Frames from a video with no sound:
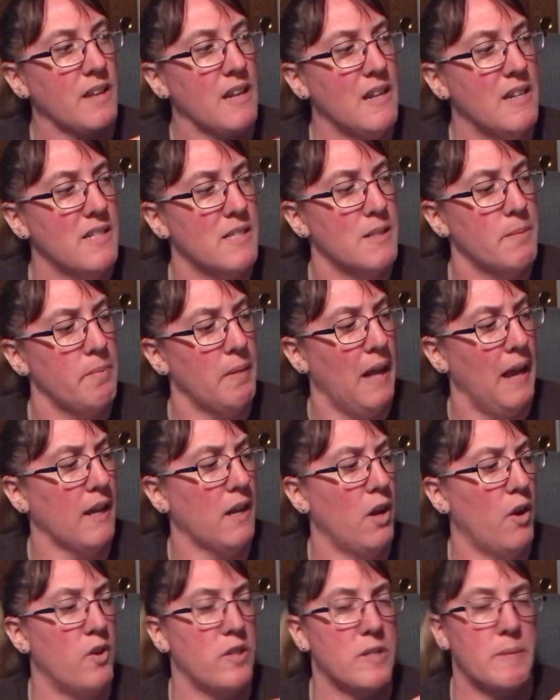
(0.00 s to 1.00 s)
is The Black
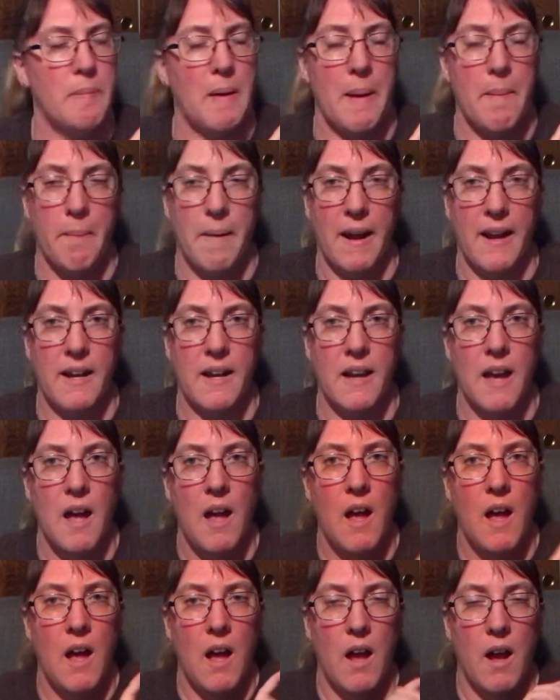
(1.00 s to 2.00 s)
Coast by Mike
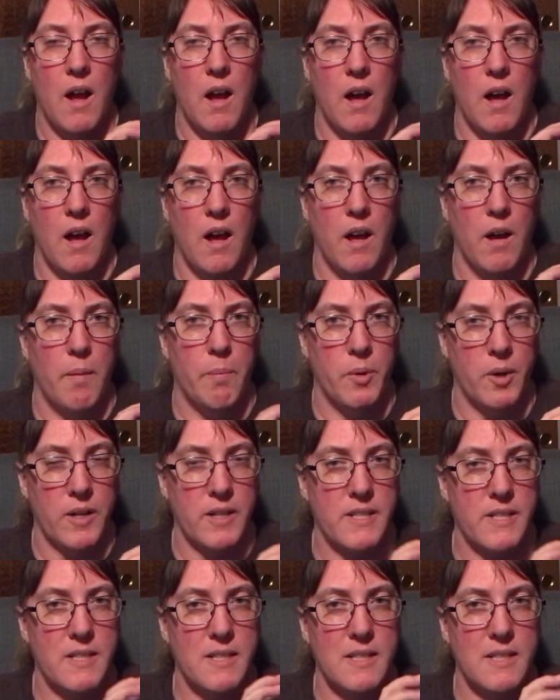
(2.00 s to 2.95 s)
Brooks.